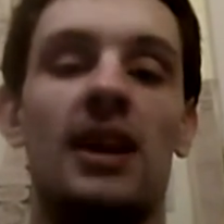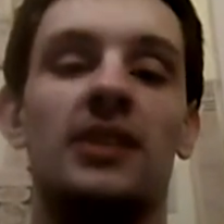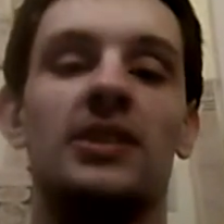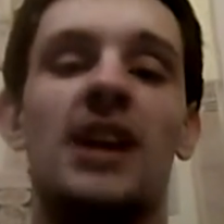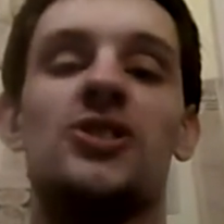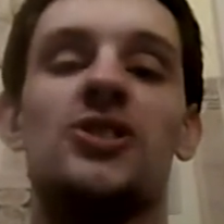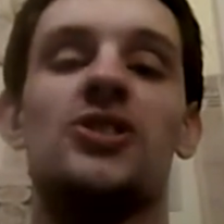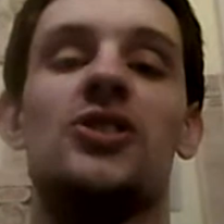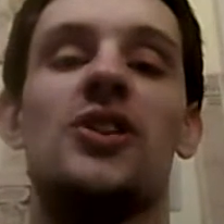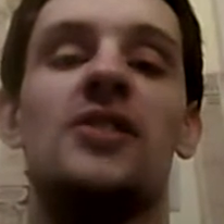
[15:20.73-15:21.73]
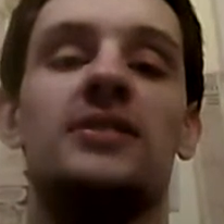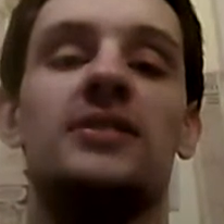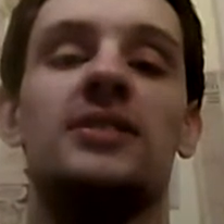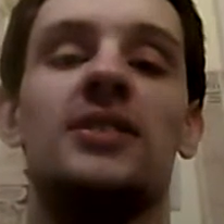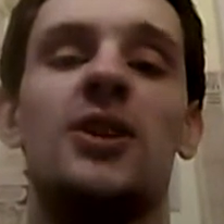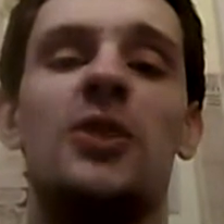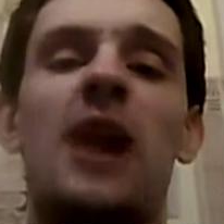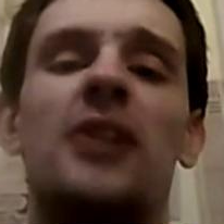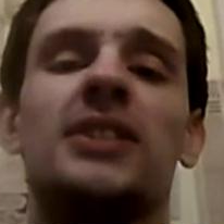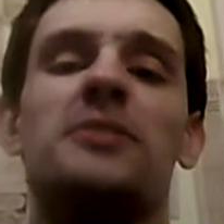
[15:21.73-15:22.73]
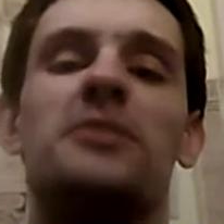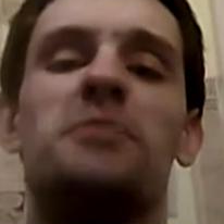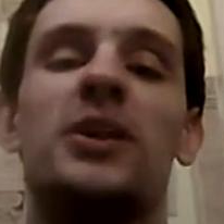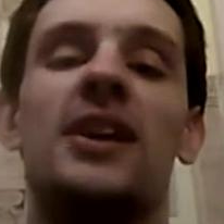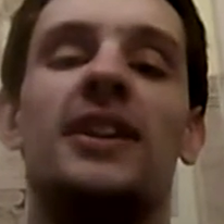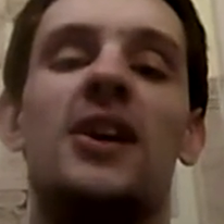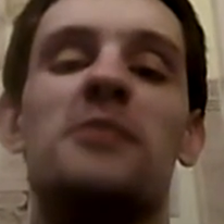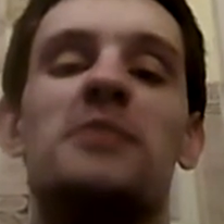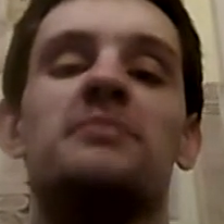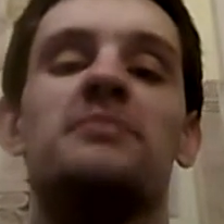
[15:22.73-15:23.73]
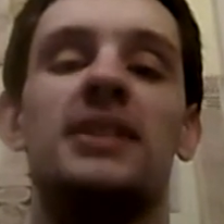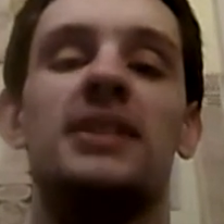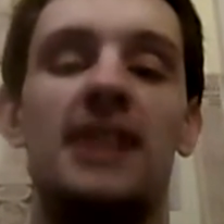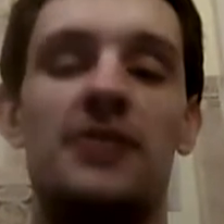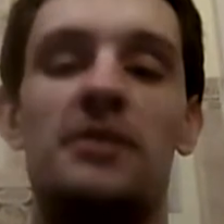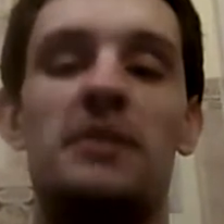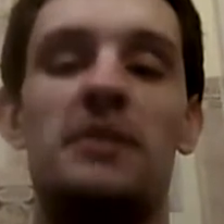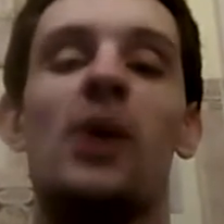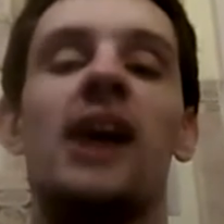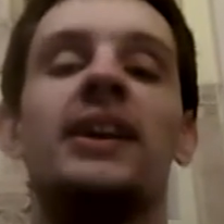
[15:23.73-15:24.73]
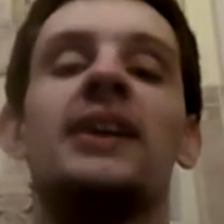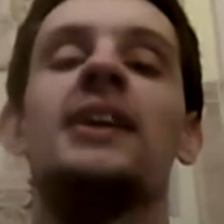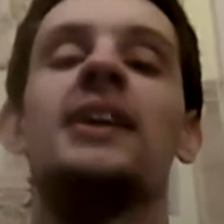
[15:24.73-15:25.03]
Not sure who else I would put on there, but he would be one.